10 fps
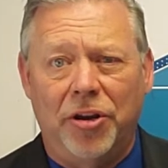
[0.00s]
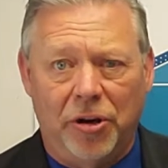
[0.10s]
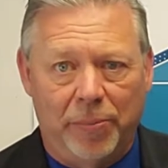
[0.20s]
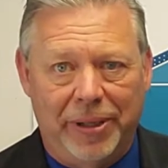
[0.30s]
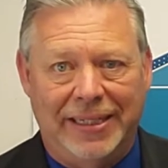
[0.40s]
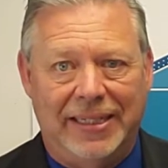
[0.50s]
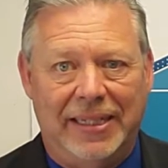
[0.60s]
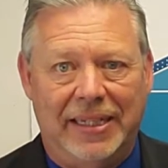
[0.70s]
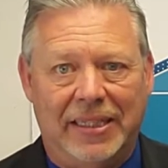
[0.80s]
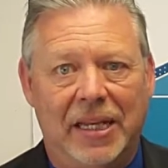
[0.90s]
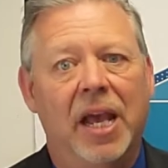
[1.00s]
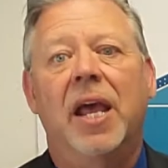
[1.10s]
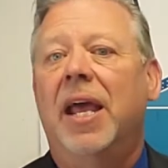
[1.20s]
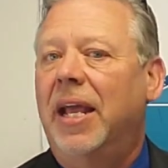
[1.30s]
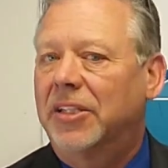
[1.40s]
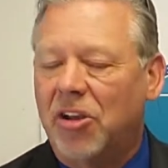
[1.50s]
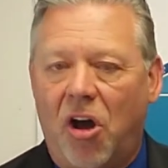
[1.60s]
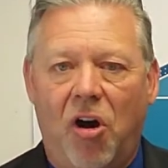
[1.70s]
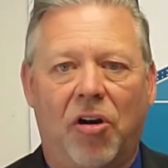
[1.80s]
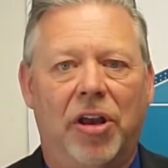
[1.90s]
your business, it's
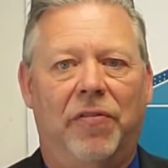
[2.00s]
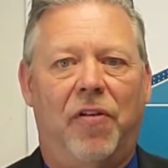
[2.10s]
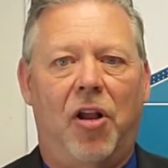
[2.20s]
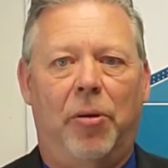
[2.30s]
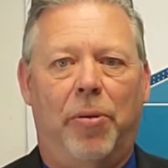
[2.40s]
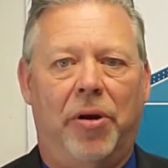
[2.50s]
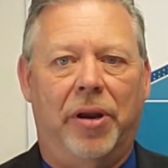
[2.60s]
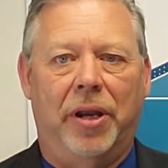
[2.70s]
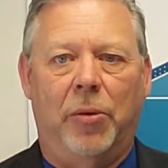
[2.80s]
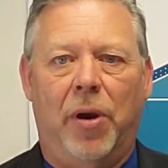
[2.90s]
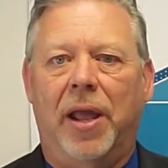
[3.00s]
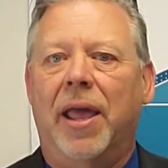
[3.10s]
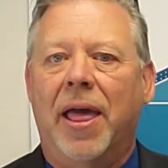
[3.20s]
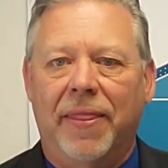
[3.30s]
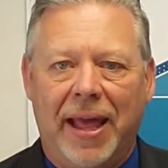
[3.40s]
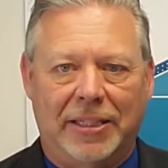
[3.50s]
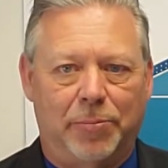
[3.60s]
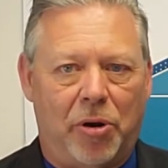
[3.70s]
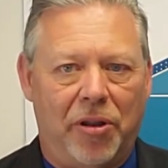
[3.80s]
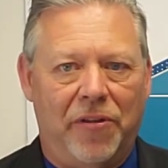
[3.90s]
all going to fall apart anyway. That's
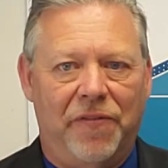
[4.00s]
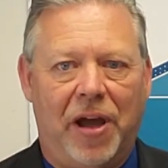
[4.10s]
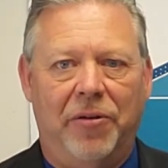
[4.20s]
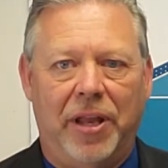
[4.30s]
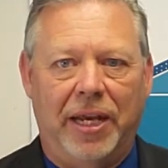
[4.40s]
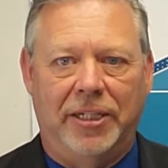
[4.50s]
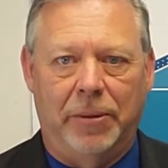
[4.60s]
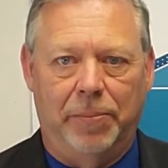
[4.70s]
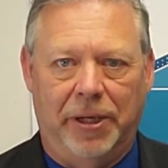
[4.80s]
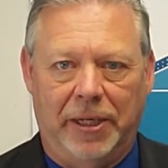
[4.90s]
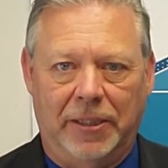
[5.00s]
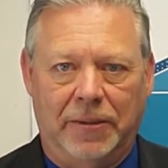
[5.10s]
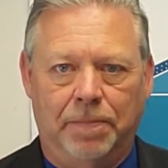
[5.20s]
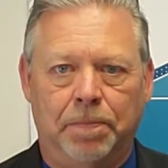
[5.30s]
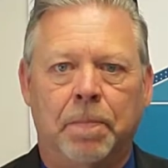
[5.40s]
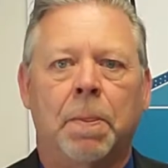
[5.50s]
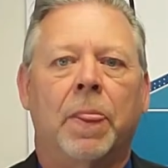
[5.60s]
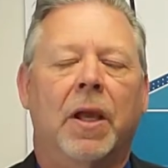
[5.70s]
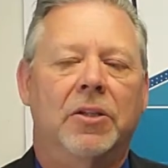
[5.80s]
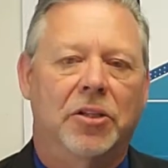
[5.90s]
part of the foundation piece.
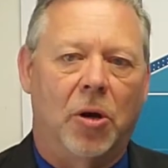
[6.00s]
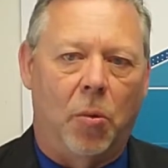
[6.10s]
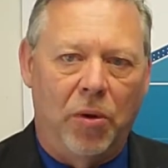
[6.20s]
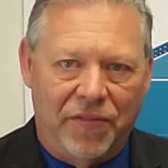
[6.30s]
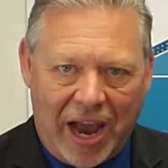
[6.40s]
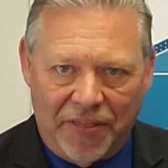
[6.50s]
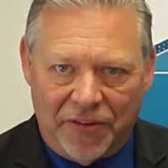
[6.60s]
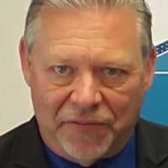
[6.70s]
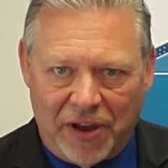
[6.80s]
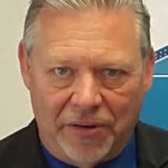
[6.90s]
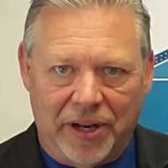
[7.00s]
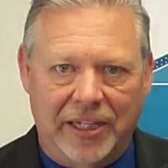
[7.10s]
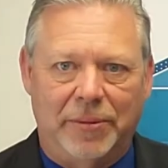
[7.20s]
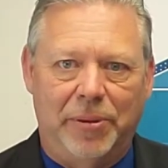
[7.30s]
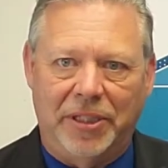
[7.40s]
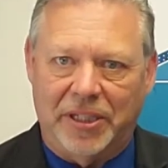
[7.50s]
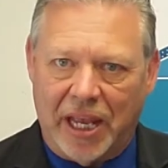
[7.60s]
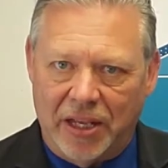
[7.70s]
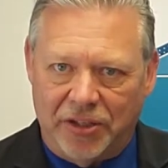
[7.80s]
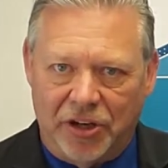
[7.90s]
So we've got the foundation piece
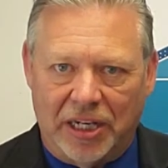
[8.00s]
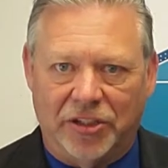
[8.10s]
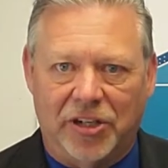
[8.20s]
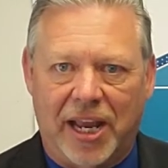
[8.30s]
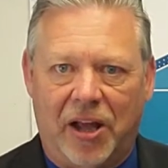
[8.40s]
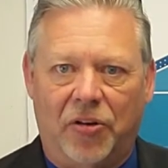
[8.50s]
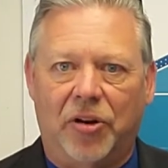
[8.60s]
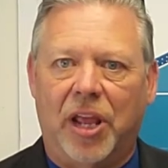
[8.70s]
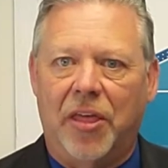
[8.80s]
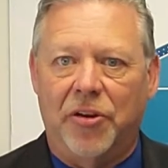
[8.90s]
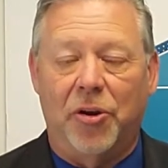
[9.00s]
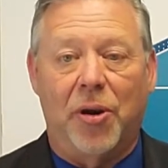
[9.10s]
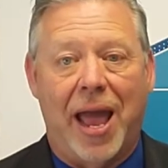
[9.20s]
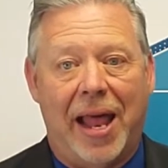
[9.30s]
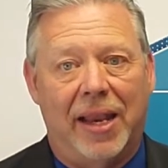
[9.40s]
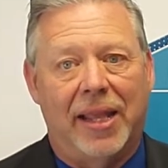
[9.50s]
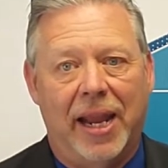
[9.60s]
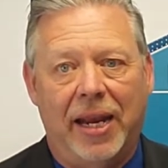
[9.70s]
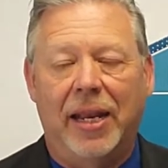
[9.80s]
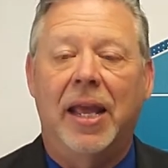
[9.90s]
together. You got your calendar together. You're
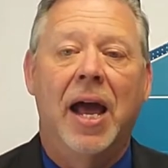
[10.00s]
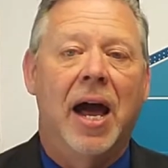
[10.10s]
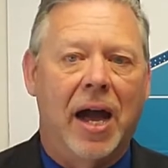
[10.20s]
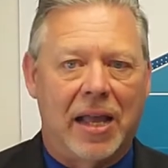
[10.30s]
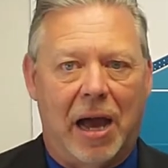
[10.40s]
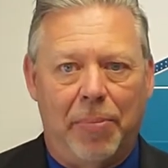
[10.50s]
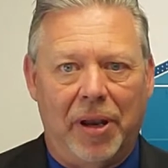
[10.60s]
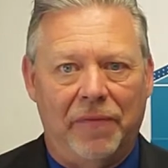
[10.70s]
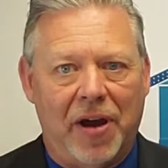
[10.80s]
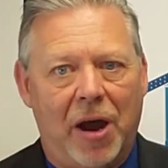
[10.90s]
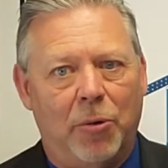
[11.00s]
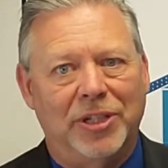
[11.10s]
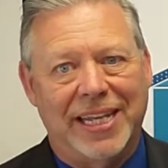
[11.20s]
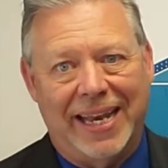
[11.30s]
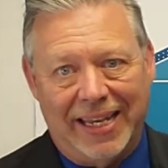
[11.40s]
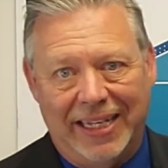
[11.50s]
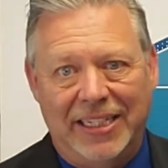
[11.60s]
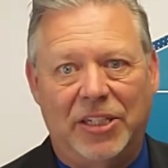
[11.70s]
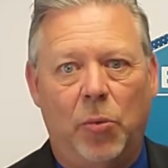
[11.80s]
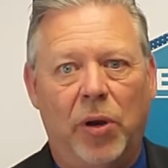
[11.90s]
allocating a couple of hours at
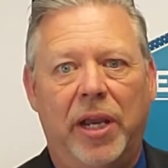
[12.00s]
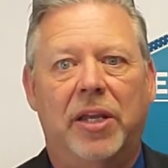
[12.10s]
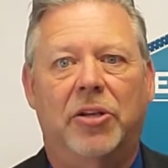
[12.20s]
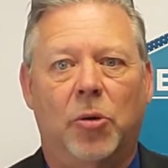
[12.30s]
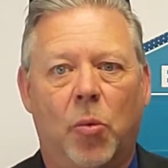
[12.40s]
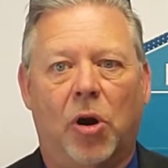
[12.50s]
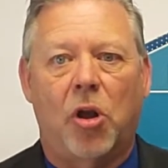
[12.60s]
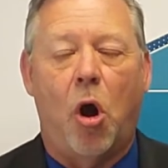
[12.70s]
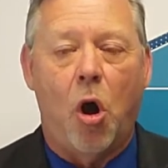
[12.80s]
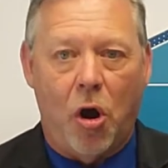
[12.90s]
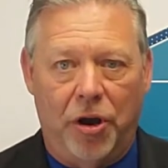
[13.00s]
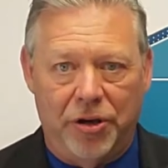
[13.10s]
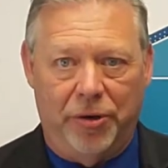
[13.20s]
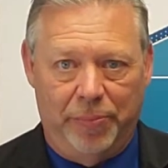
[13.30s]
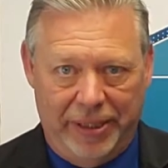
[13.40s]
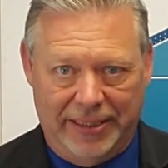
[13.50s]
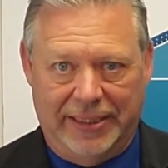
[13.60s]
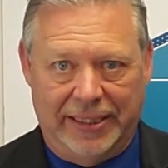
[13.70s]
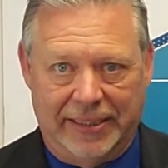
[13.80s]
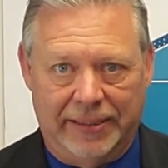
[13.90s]
least a week to work on your
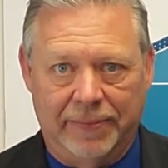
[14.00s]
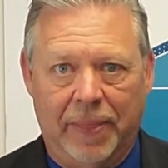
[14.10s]
business.